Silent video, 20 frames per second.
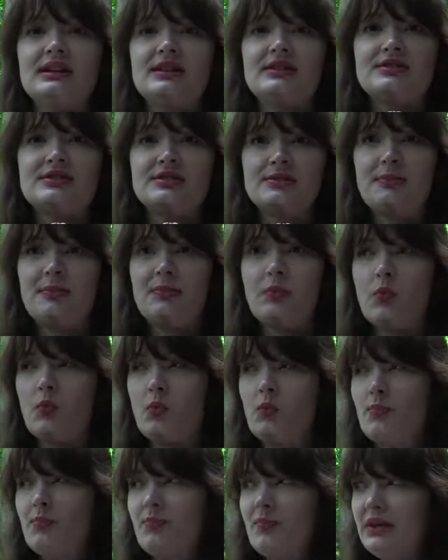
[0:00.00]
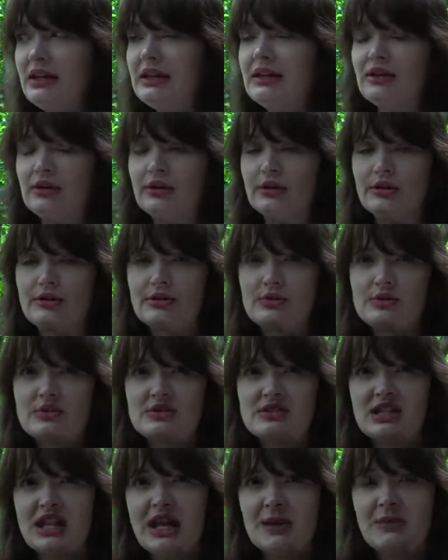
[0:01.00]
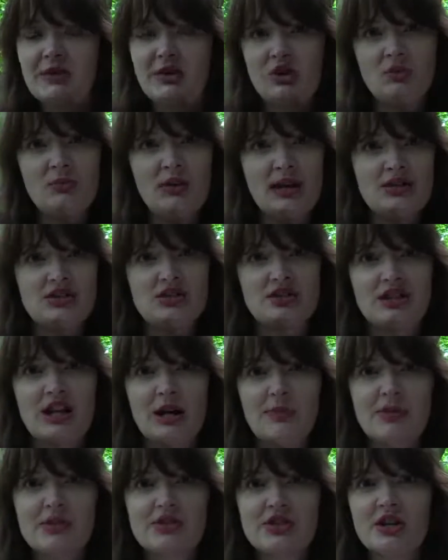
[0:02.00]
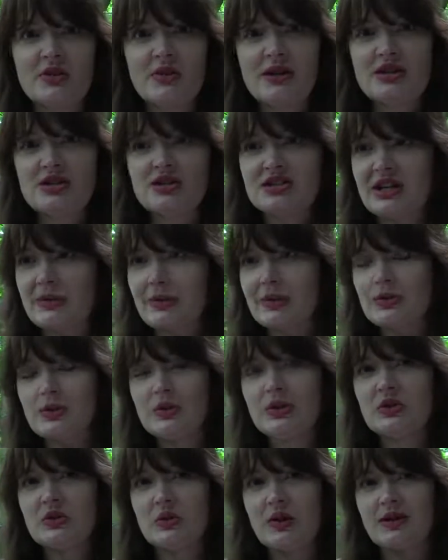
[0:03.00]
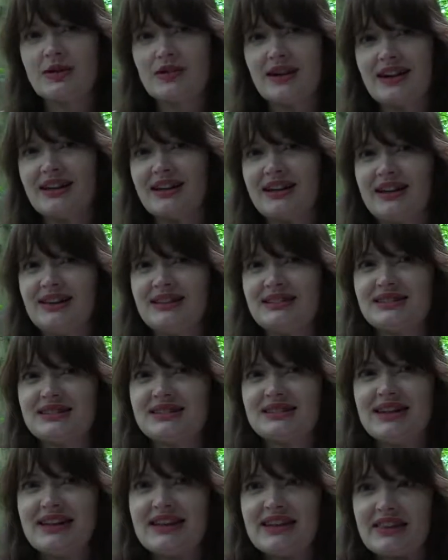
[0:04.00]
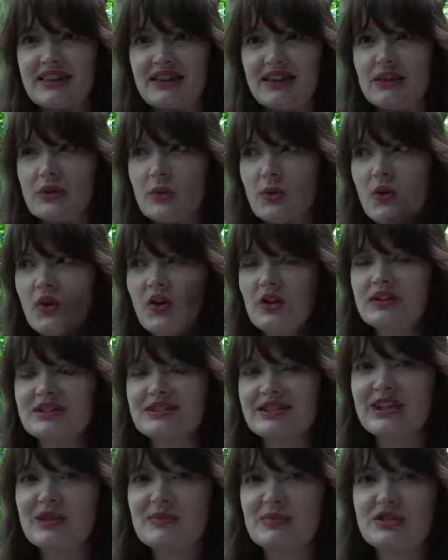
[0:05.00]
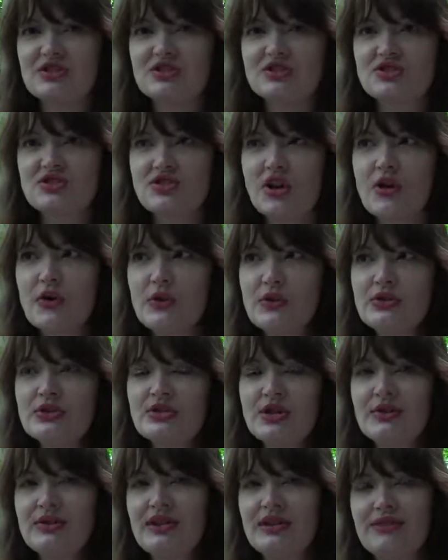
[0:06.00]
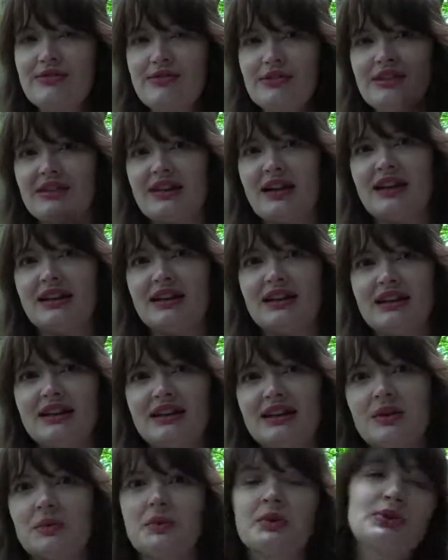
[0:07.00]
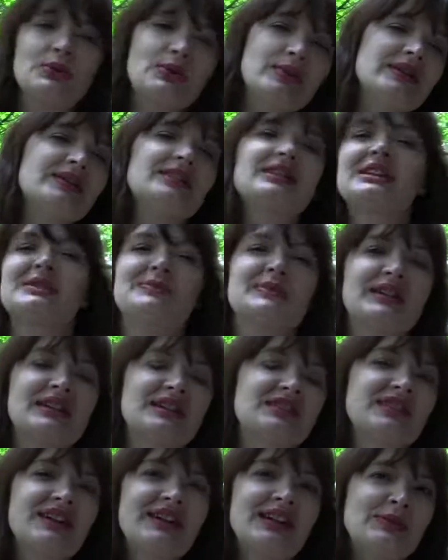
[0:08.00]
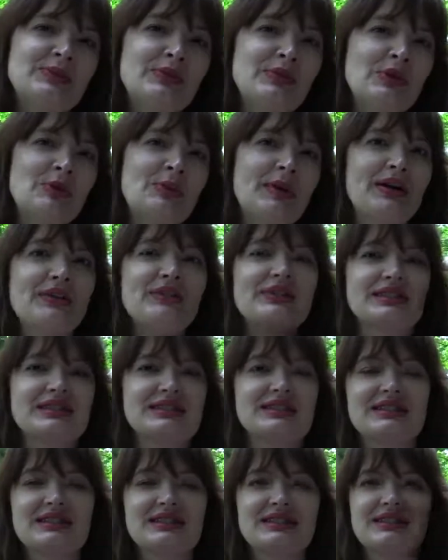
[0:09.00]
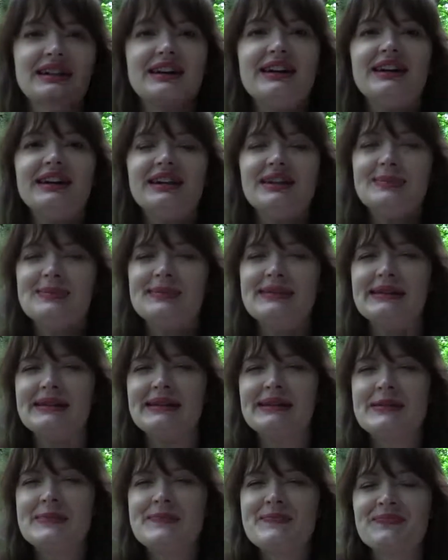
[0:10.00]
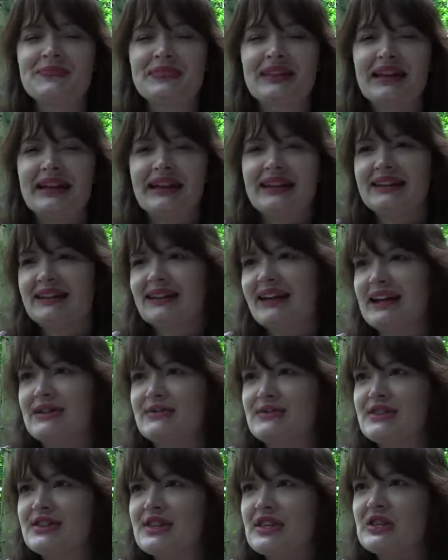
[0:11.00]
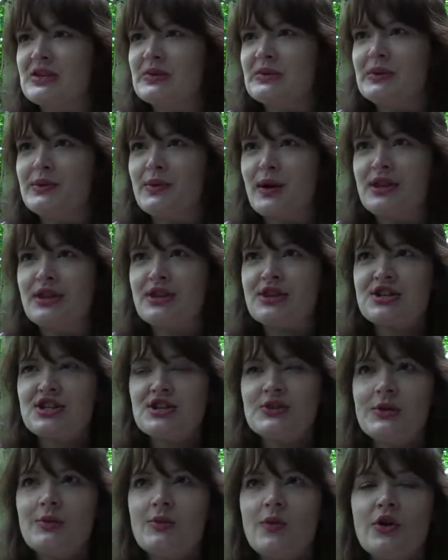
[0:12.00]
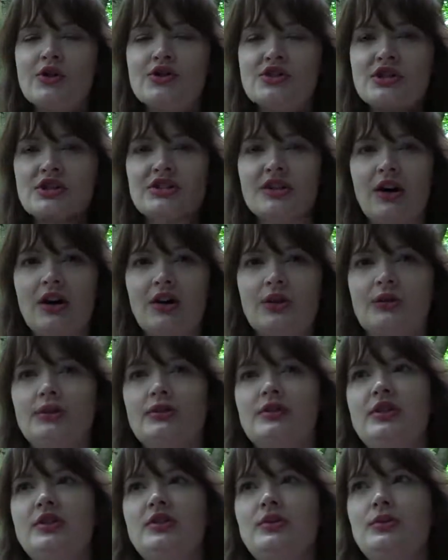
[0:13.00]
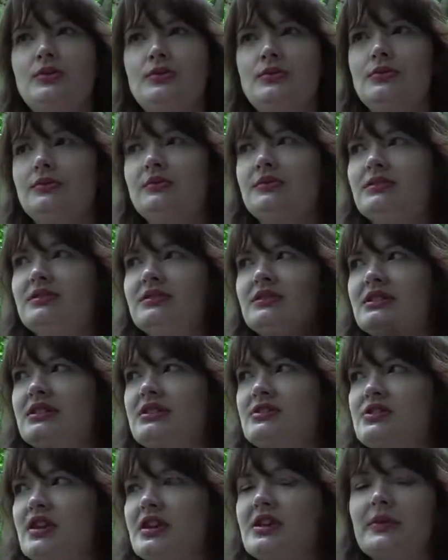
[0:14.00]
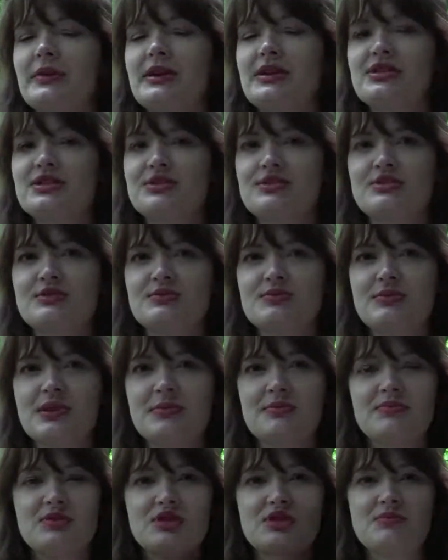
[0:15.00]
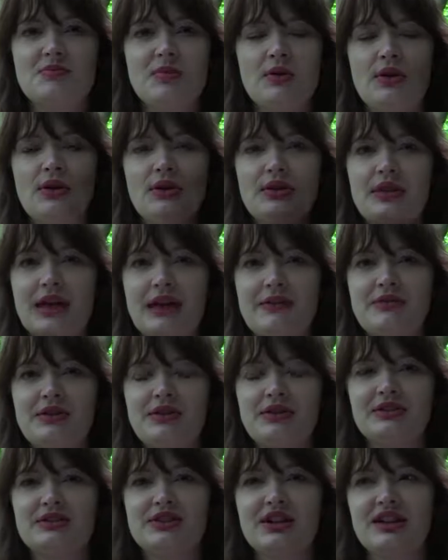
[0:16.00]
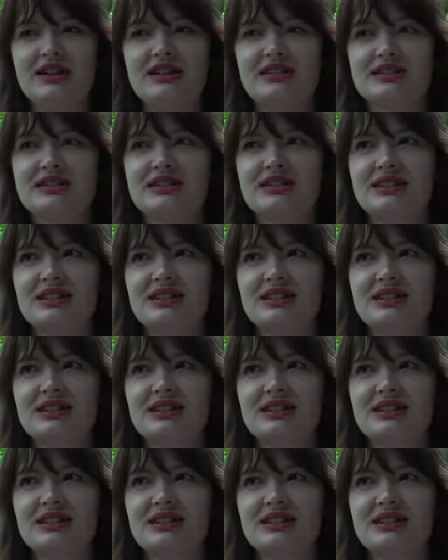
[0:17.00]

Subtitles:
to be here through this time. Can you imagine a couple of generations now, we're talking to our grandkids, the world is be so different then, and we're talking to them, we get to tell them all about this time and everything that we went through, and watching the whole new generations just birth, everything change.